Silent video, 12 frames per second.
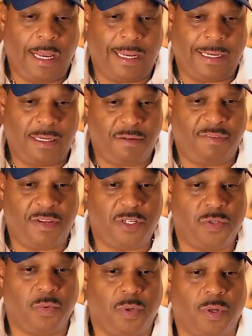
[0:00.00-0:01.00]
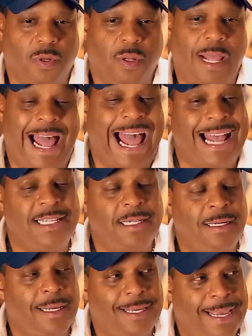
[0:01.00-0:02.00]
an individual as
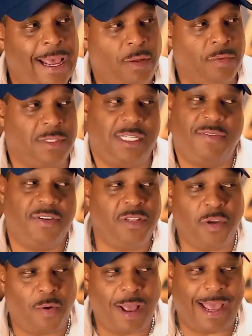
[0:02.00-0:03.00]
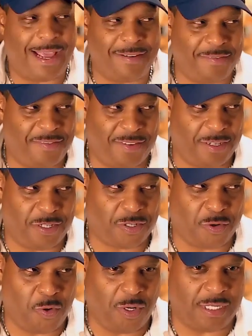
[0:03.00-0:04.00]
an accountant, even though I hadn't
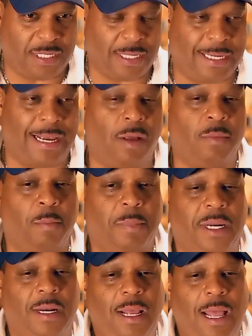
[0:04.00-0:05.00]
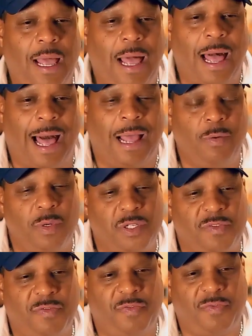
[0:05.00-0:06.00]
finished school as an accountant, but I
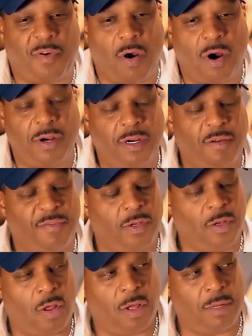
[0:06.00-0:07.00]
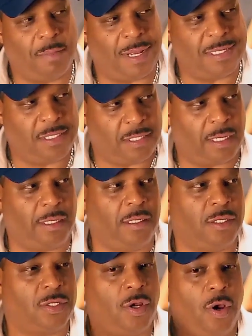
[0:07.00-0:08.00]
was far enough along in my
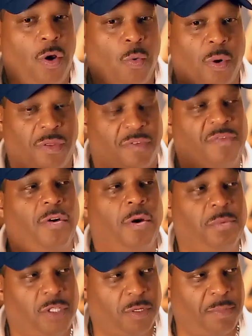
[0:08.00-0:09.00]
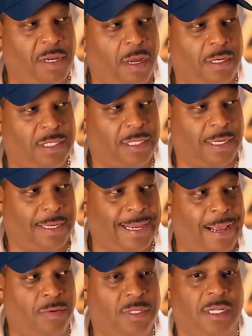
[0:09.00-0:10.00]
studies where the firm took me on as an
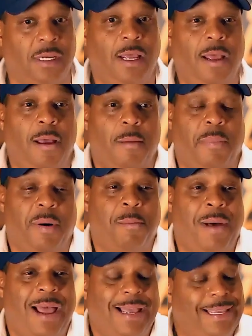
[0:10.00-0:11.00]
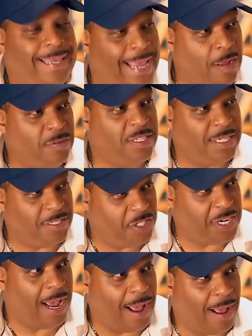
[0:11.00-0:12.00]
accounting, but my accounting
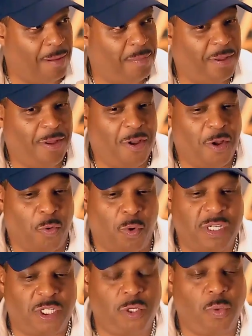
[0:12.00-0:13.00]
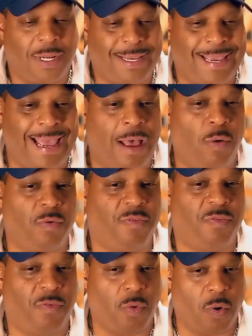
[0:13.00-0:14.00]
job was to account
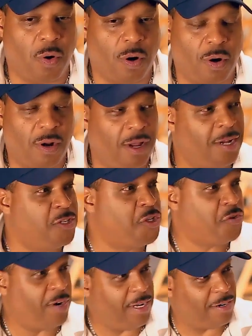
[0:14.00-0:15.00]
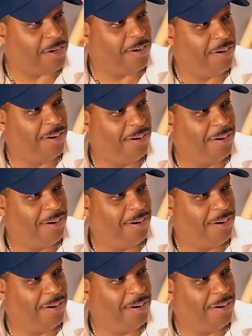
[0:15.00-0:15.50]
for a trader.